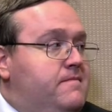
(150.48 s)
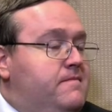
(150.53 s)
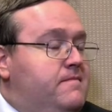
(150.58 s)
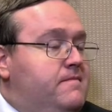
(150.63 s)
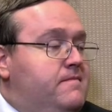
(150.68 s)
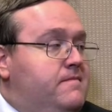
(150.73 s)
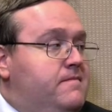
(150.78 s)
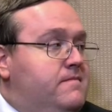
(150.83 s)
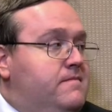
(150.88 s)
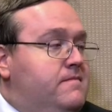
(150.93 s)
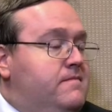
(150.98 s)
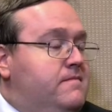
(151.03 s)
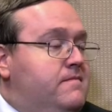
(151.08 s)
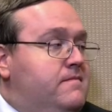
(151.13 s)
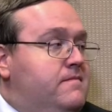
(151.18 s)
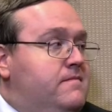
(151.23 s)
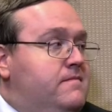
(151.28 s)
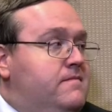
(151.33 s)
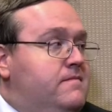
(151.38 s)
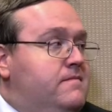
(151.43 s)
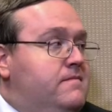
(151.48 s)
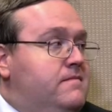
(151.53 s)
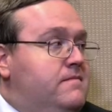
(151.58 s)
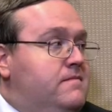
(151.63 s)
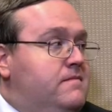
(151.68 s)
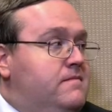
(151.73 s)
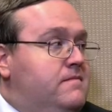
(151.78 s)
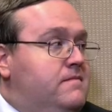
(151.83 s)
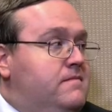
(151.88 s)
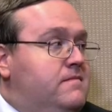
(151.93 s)

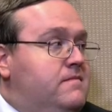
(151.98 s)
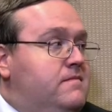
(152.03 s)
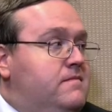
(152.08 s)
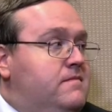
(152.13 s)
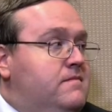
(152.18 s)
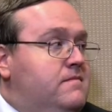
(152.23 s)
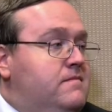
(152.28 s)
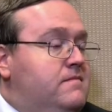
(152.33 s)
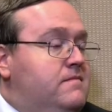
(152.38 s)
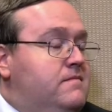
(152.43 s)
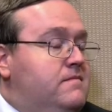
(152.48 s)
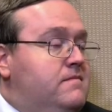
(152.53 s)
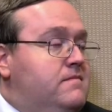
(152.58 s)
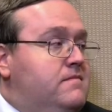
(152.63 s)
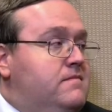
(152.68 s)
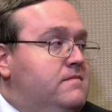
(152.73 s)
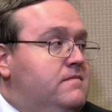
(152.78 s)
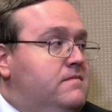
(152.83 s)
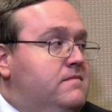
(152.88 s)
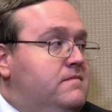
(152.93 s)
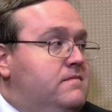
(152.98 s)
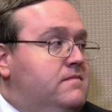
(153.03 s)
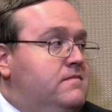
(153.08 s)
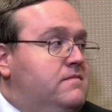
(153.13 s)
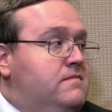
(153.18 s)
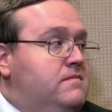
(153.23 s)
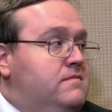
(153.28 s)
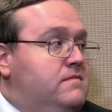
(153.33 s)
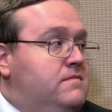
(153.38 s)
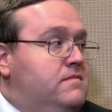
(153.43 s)

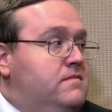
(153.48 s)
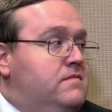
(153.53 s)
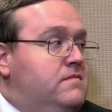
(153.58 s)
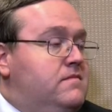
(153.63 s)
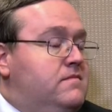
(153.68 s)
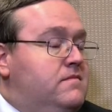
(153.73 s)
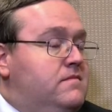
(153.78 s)
This person isn't speaking.